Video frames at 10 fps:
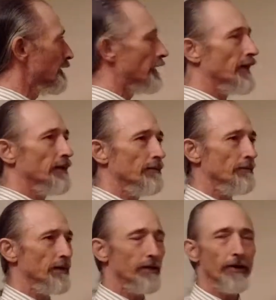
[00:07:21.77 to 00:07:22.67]
and the
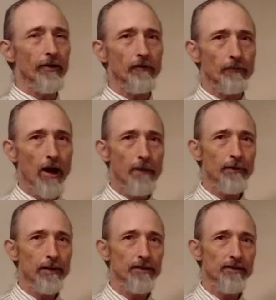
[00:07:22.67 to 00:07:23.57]
material
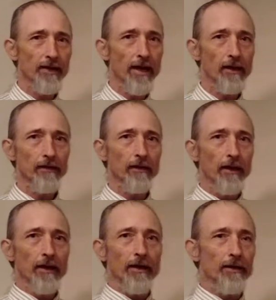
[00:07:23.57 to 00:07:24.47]
property state
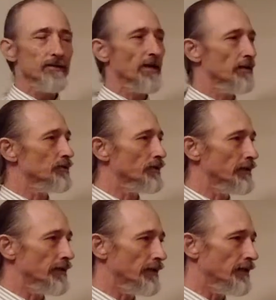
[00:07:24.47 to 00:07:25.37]

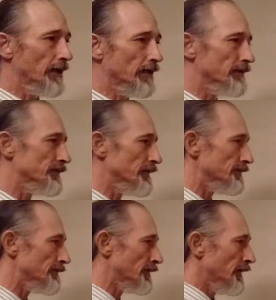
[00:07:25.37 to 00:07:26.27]
essentially
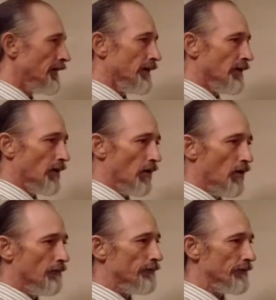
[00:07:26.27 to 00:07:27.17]
exist
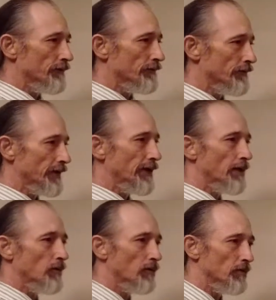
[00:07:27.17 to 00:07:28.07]
over
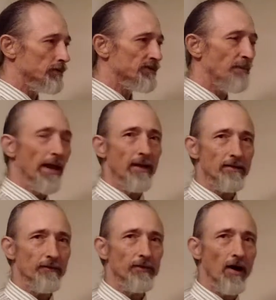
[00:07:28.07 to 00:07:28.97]
equal spans
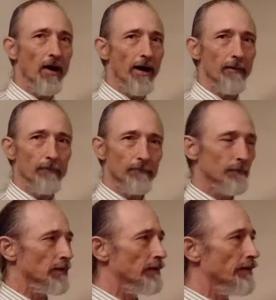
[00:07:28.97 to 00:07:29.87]
of time.
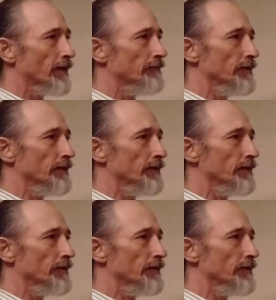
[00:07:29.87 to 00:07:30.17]
Think of the